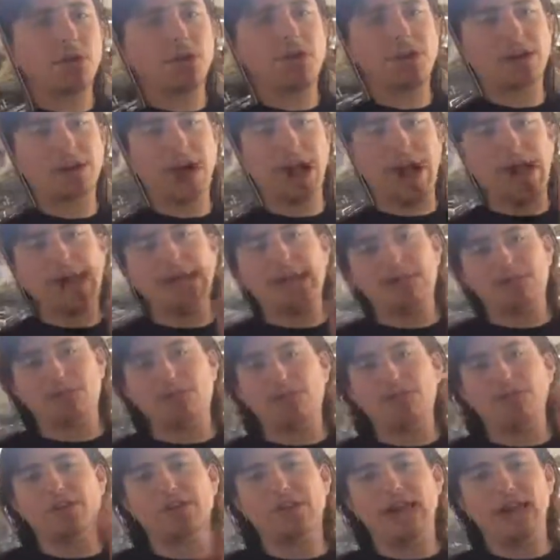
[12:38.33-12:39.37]
Tonight, I'm
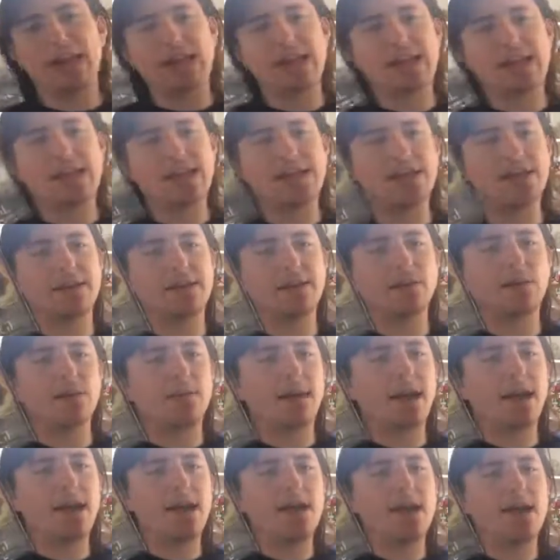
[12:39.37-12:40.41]
super excited. I think one
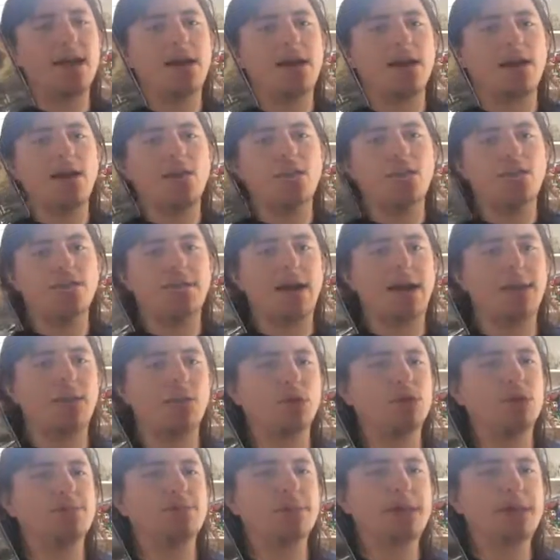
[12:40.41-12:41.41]
of my most